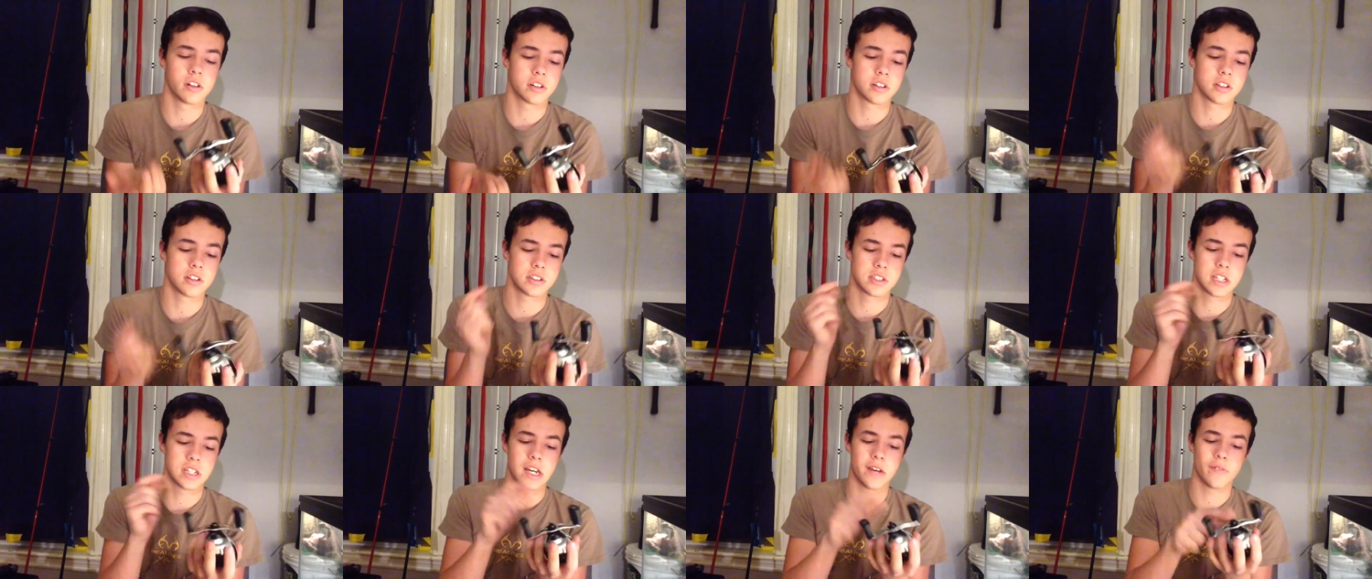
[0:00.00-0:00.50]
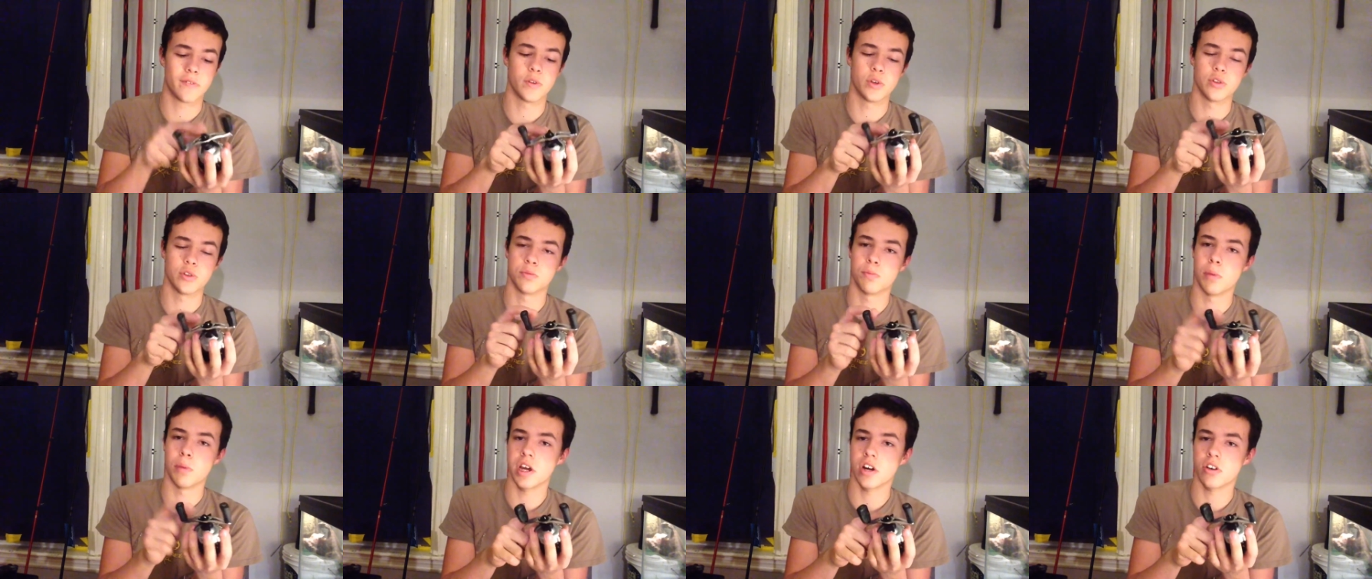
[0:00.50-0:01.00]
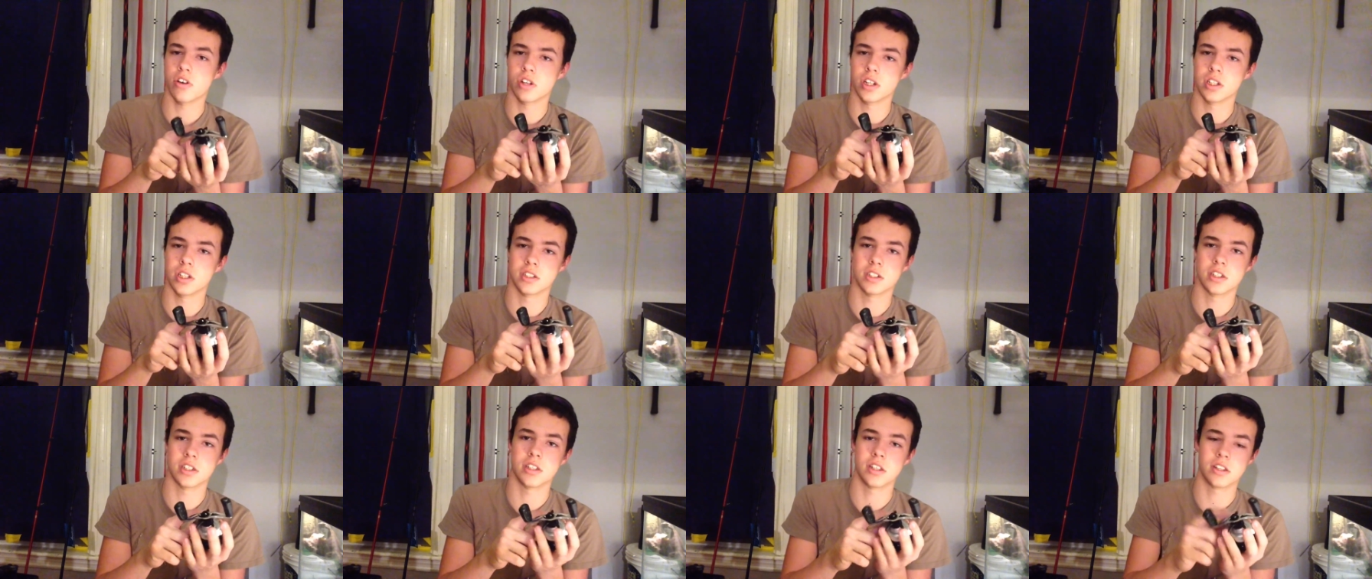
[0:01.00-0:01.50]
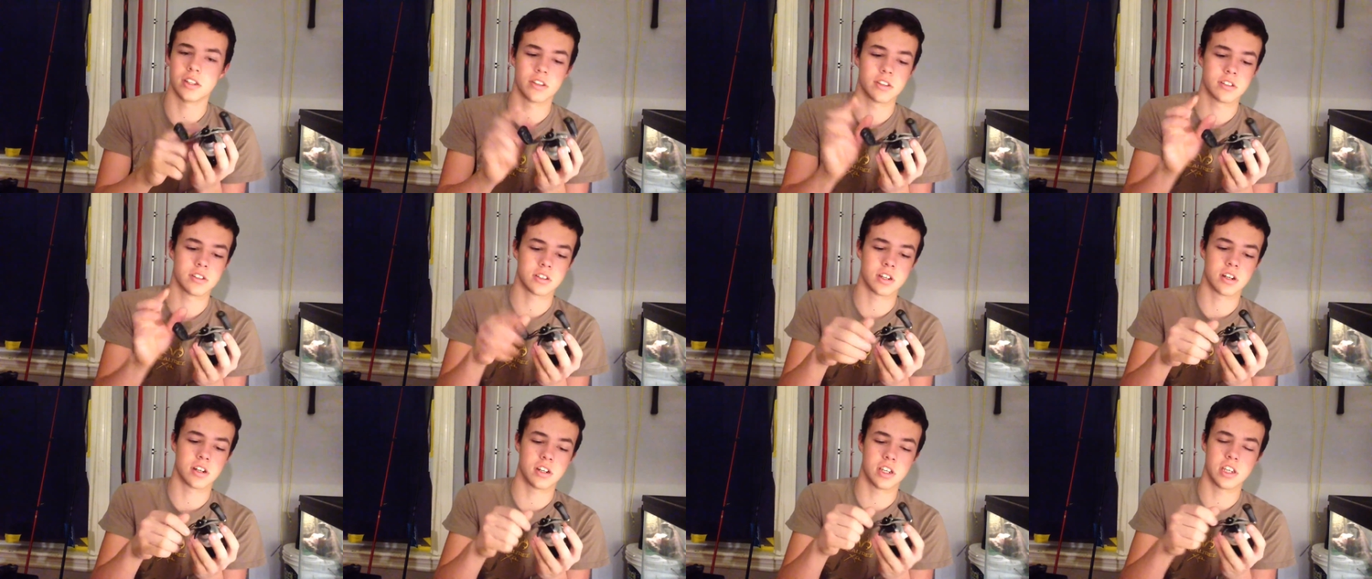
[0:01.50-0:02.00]
It doesn't have those bearings in there
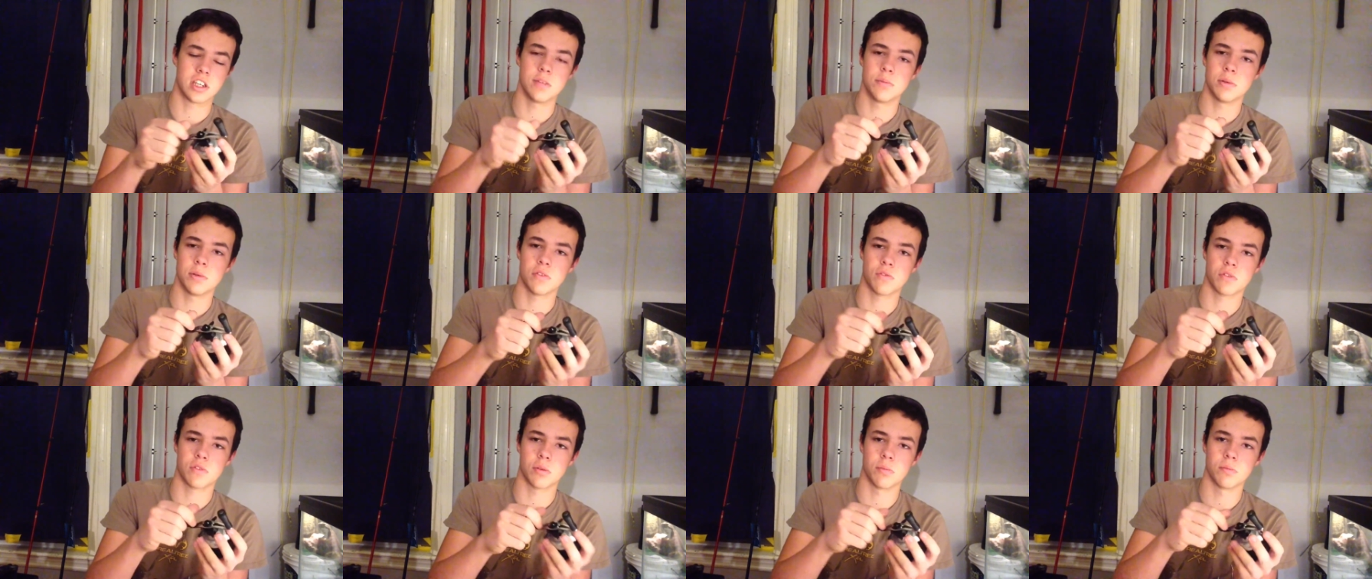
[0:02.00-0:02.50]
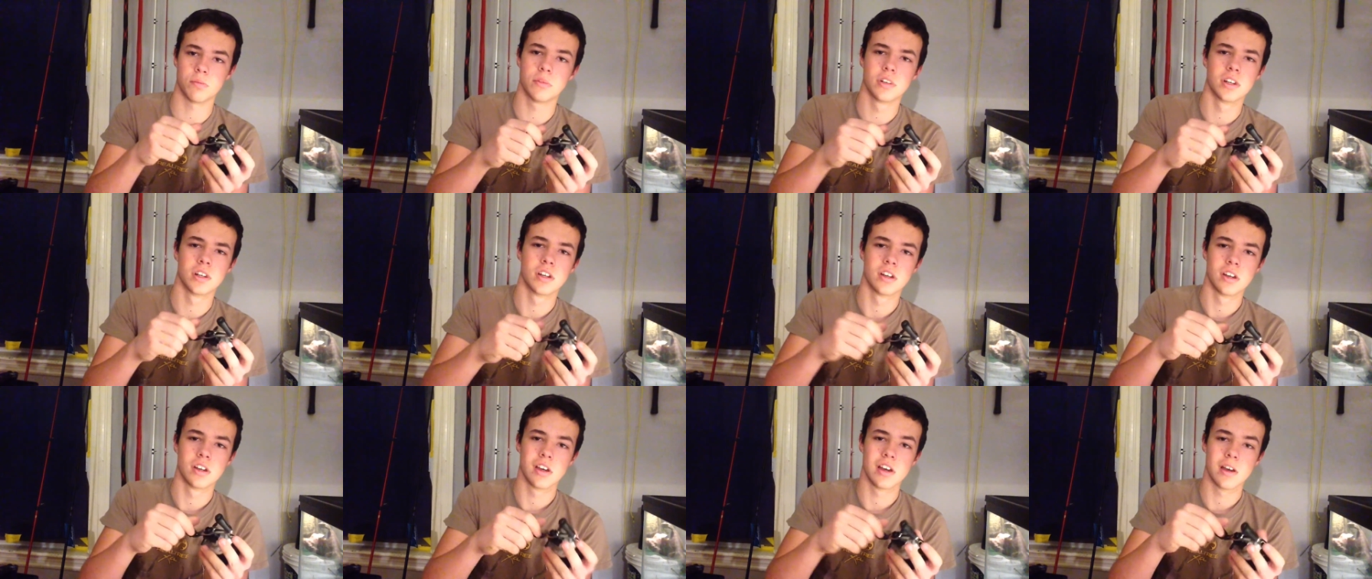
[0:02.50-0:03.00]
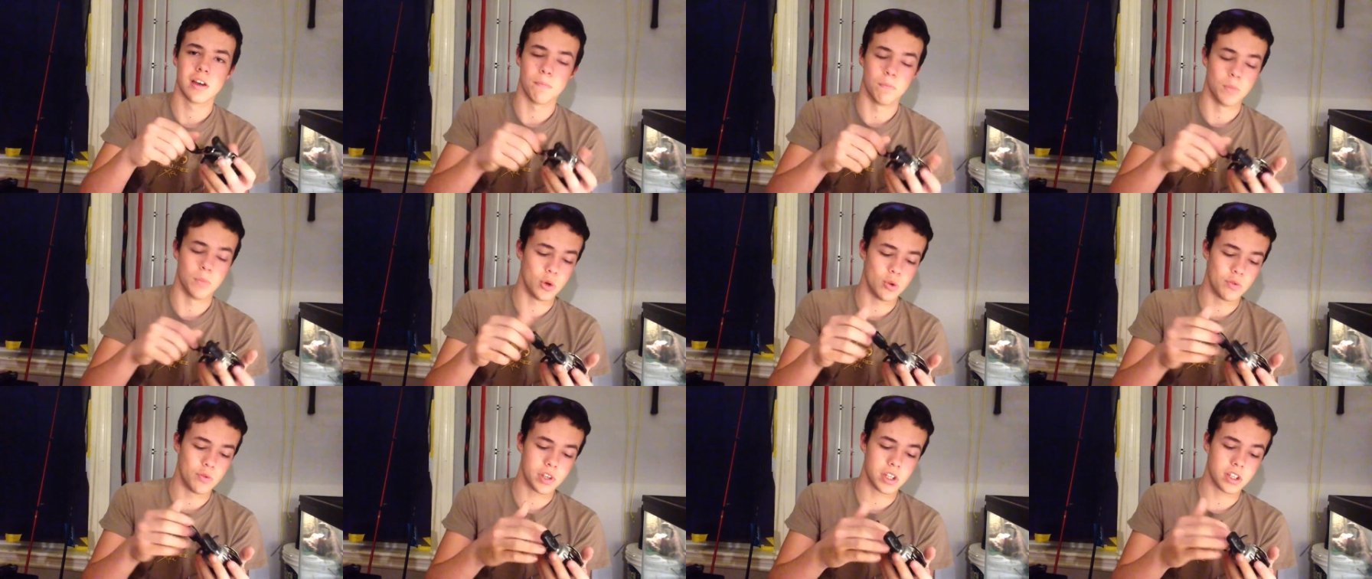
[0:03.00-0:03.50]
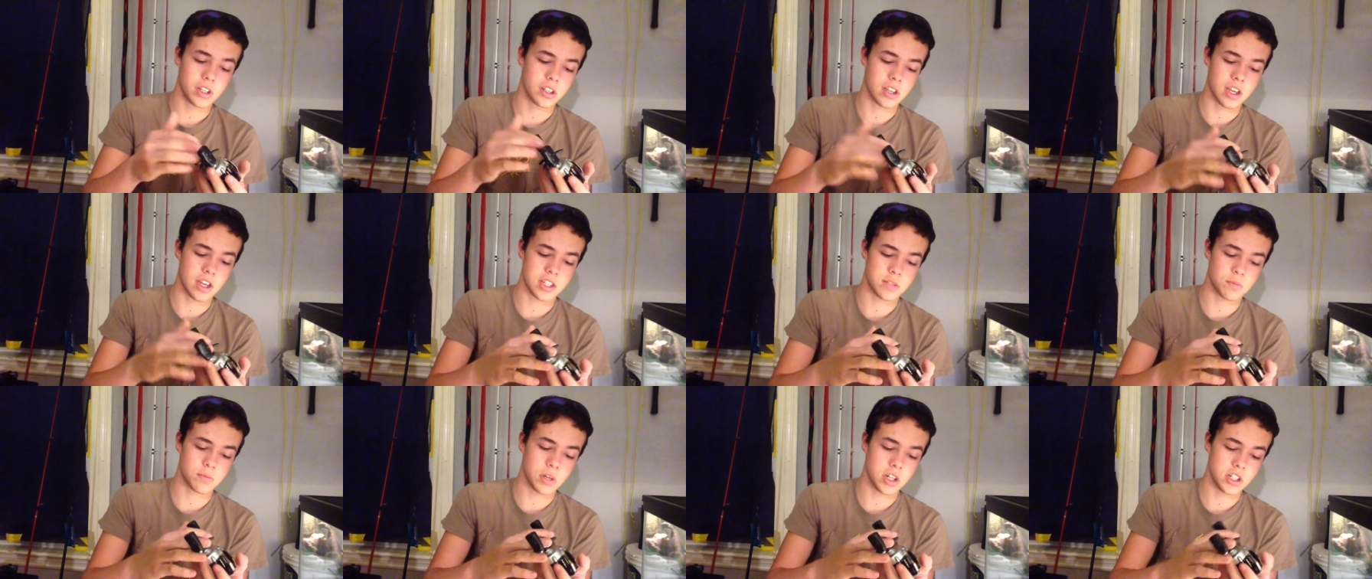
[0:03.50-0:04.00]
that's going to keep it from moving
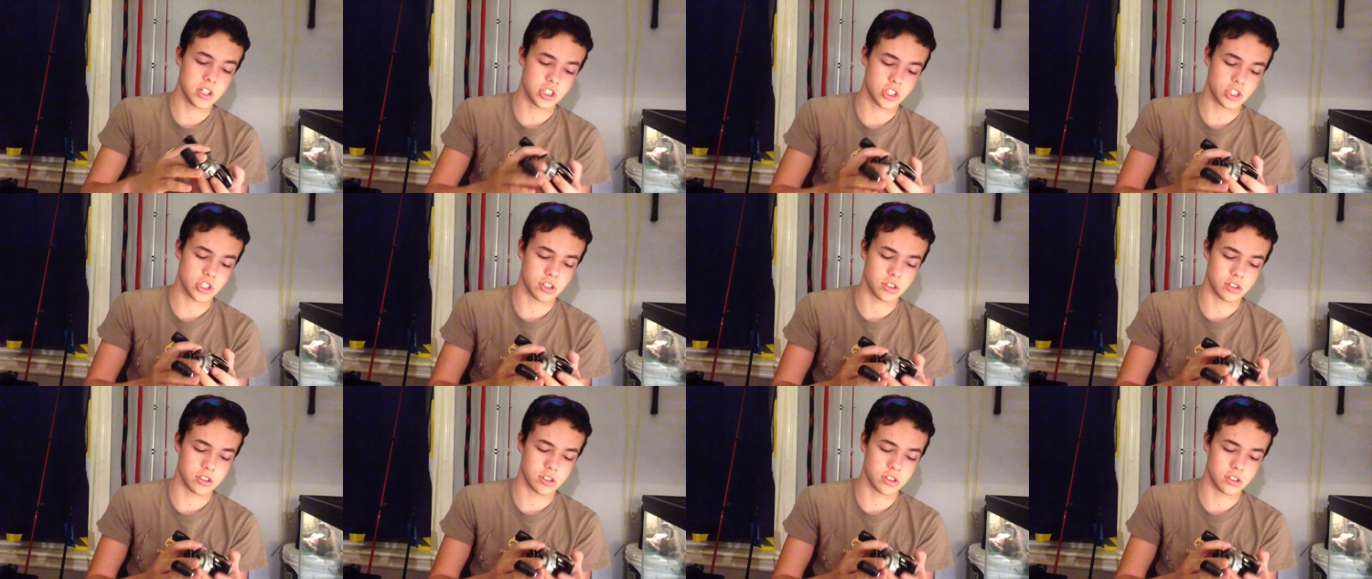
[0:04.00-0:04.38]
as much.